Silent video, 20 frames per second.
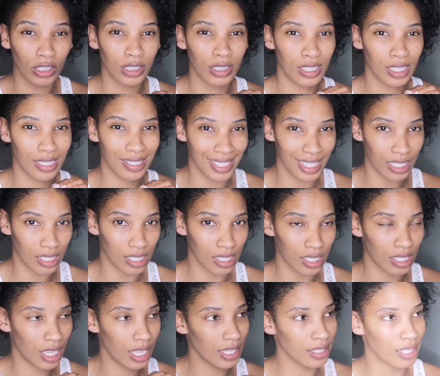
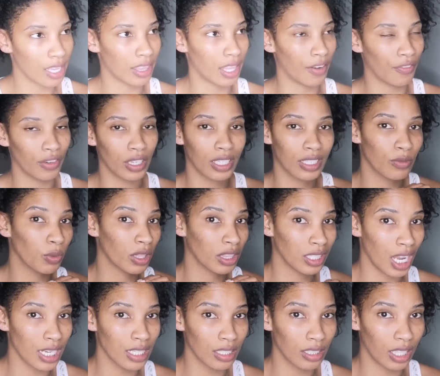diseases in South Africa with
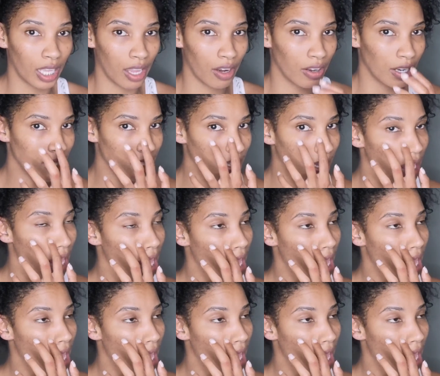dental caries,